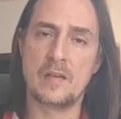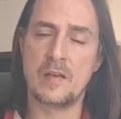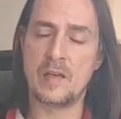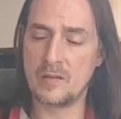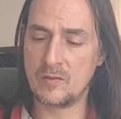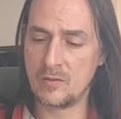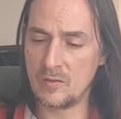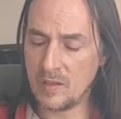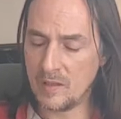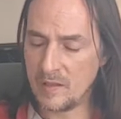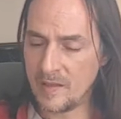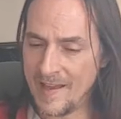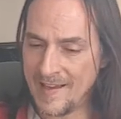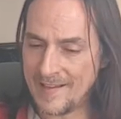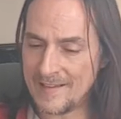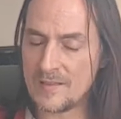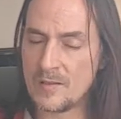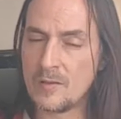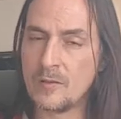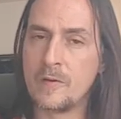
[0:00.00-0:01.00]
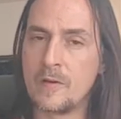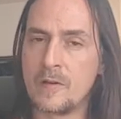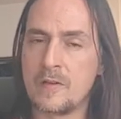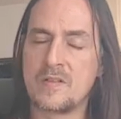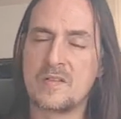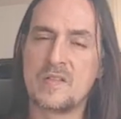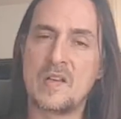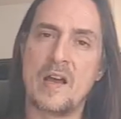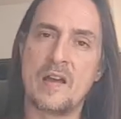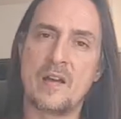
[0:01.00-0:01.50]
into the next lunar
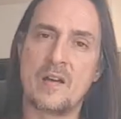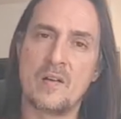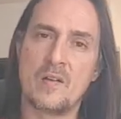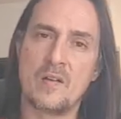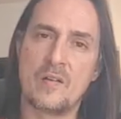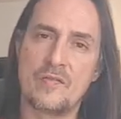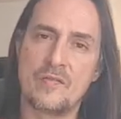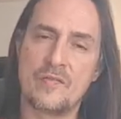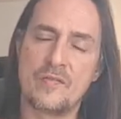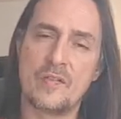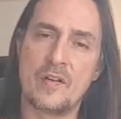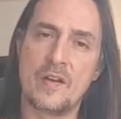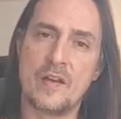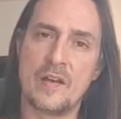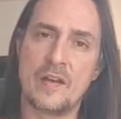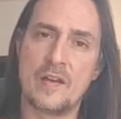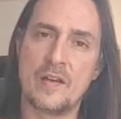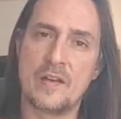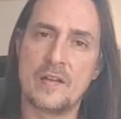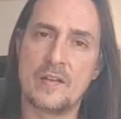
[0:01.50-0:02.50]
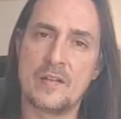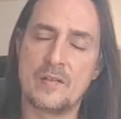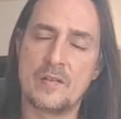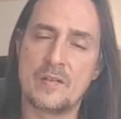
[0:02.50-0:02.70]
cycle of, uh,